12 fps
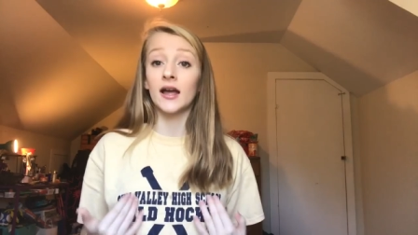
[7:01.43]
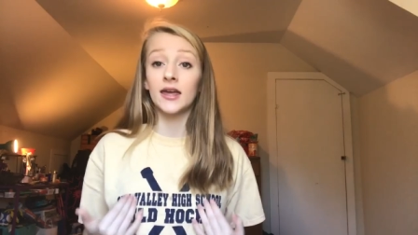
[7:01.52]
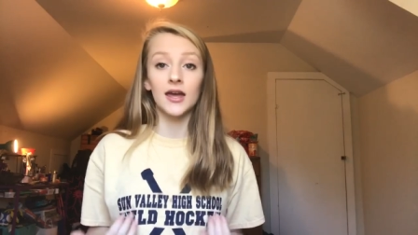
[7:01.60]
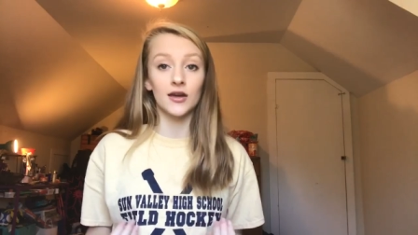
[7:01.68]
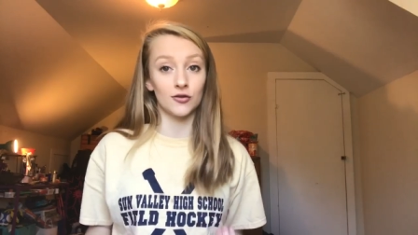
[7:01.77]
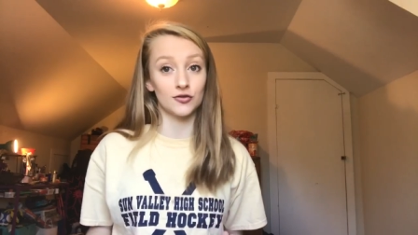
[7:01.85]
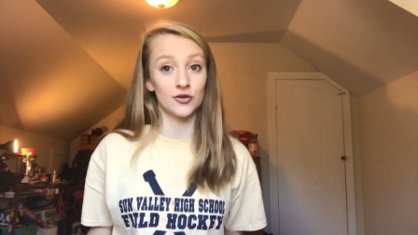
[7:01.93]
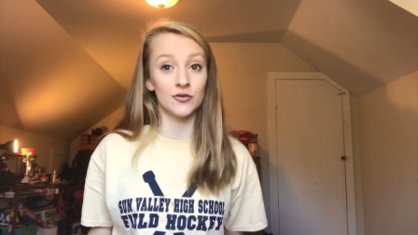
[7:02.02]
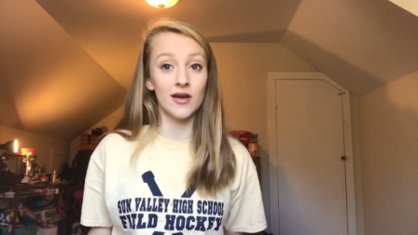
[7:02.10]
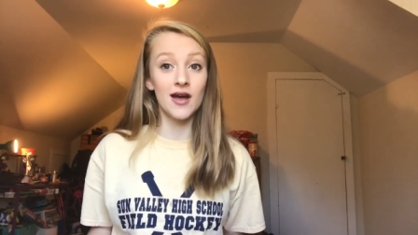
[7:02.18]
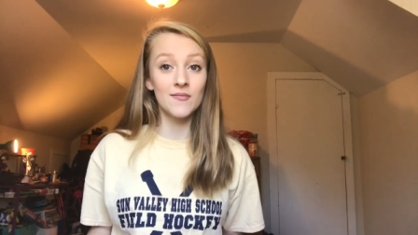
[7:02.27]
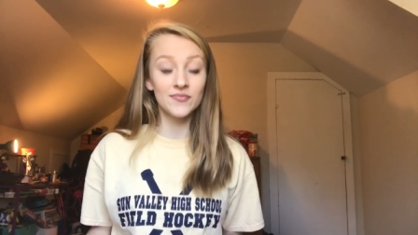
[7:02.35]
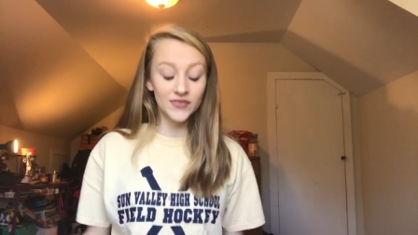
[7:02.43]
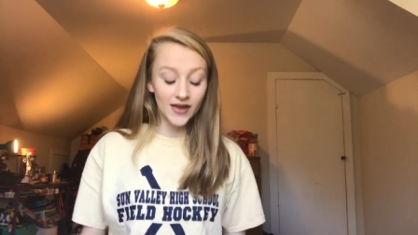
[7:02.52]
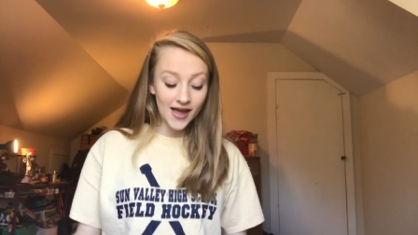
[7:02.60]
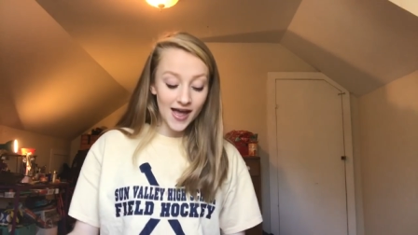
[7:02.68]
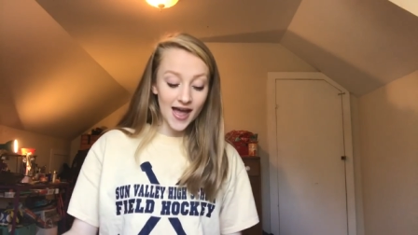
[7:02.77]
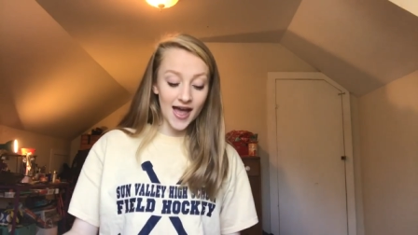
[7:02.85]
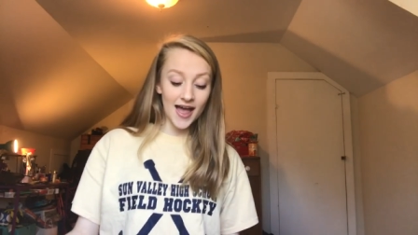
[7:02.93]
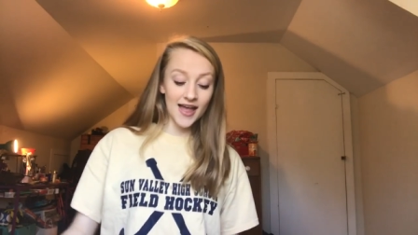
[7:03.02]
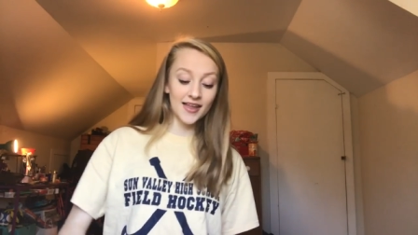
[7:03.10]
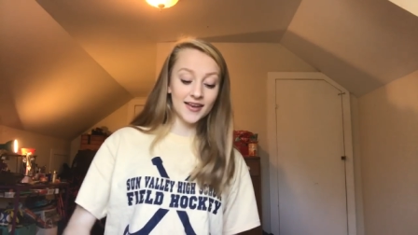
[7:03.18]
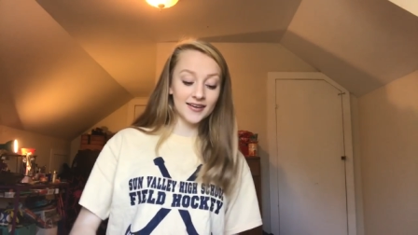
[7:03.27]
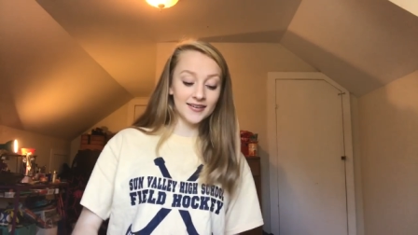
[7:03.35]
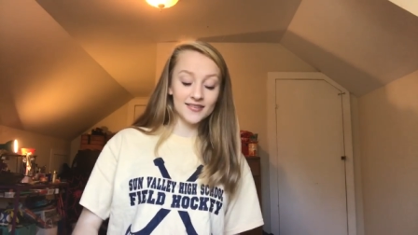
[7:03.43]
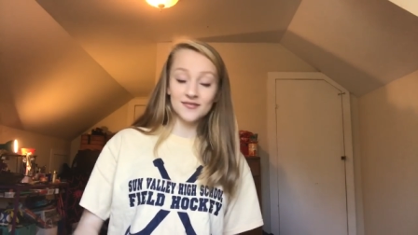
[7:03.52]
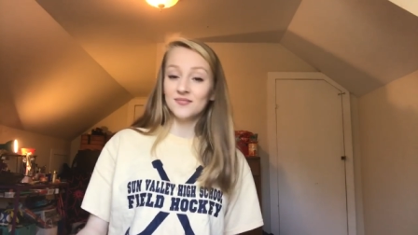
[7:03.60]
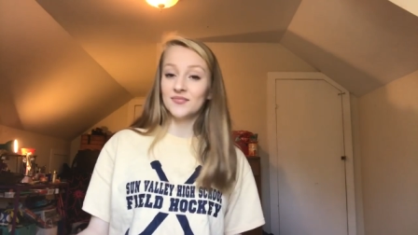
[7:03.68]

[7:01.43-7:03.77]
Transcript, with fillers: I can't control that. And